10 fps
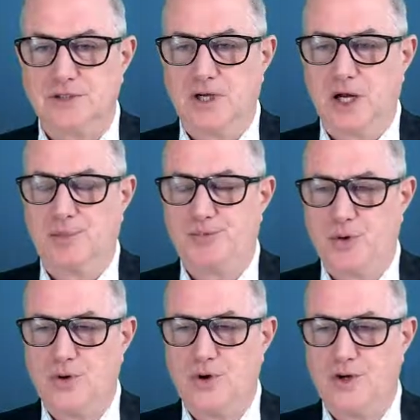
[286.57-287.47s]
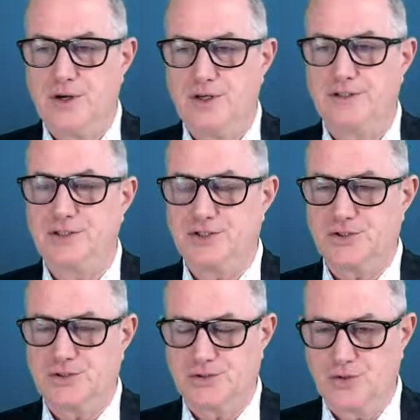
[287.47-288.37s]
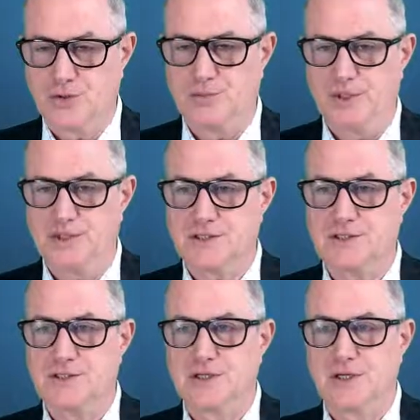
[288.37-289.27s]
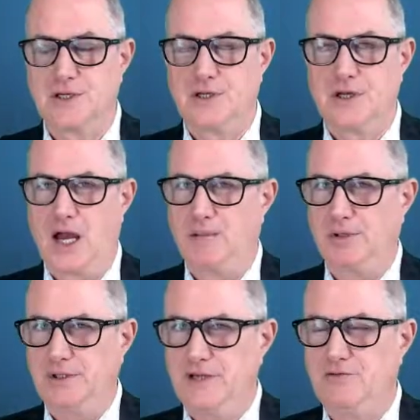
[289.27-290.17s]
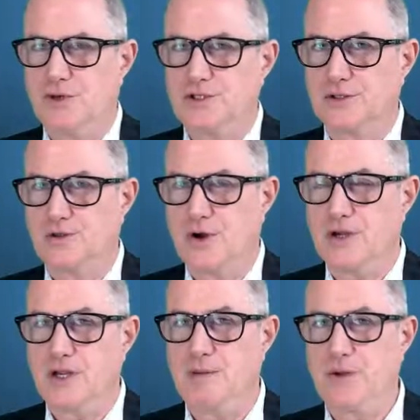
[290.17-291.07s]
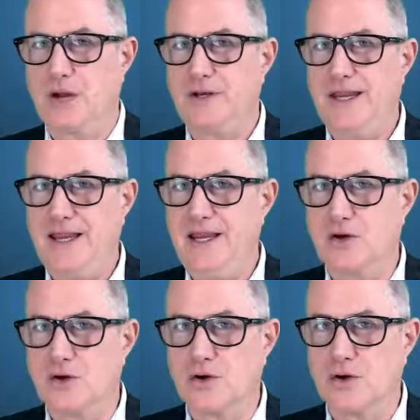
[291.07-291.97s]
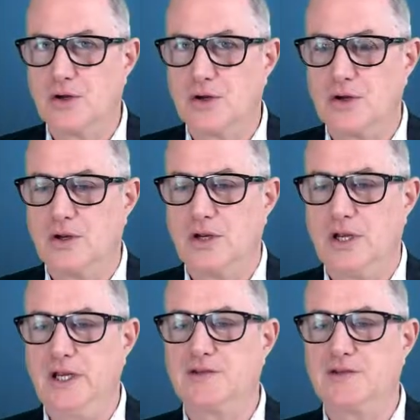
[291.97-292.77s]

uproar, disturbance. I believe what they're talking about here is